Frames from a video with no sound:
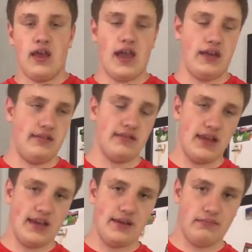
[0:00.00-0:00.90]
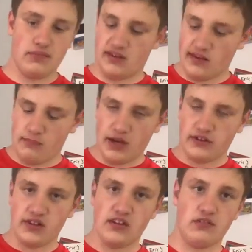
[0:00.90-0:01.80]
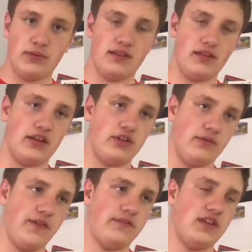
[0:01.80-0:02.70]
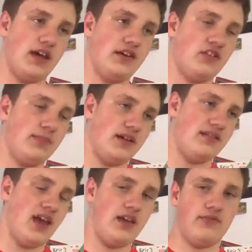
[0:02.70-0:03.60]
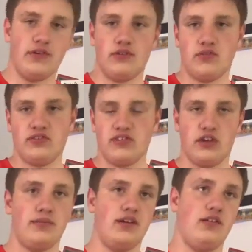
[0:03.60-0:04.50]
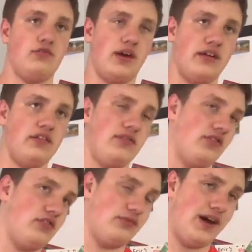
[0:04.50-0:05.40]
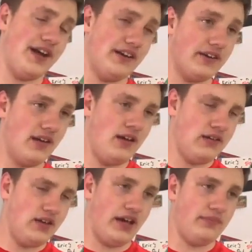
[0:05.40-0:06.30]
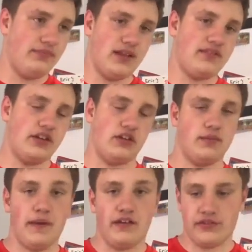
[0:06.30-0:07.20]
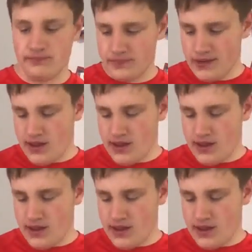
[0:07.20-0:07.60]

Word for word: and they they sound better than this, but and they're fifty dollars, but headphones versus earbuds, wireless versus wired, you know, that's not a good comparison.